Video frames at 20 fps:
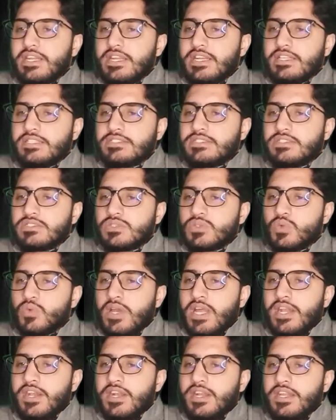It is
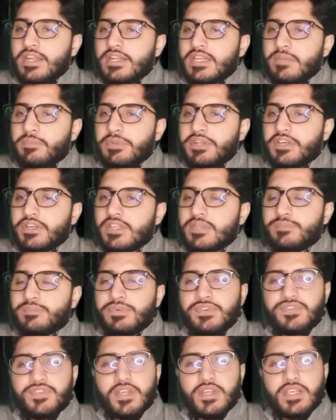280 meters
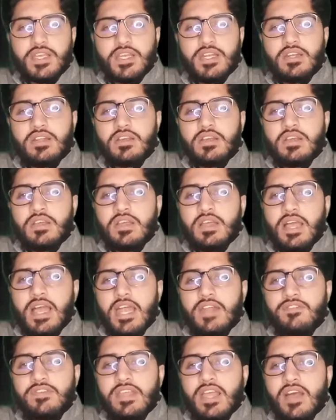per second,
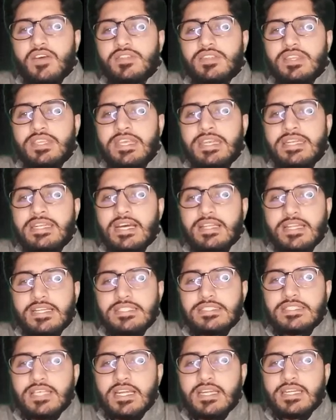and we have theta, that
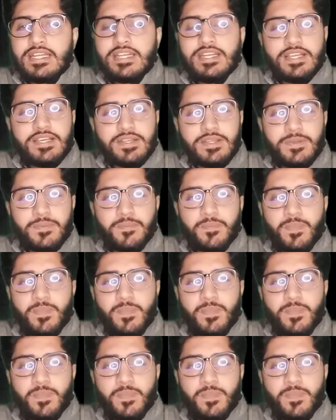is 30 degree.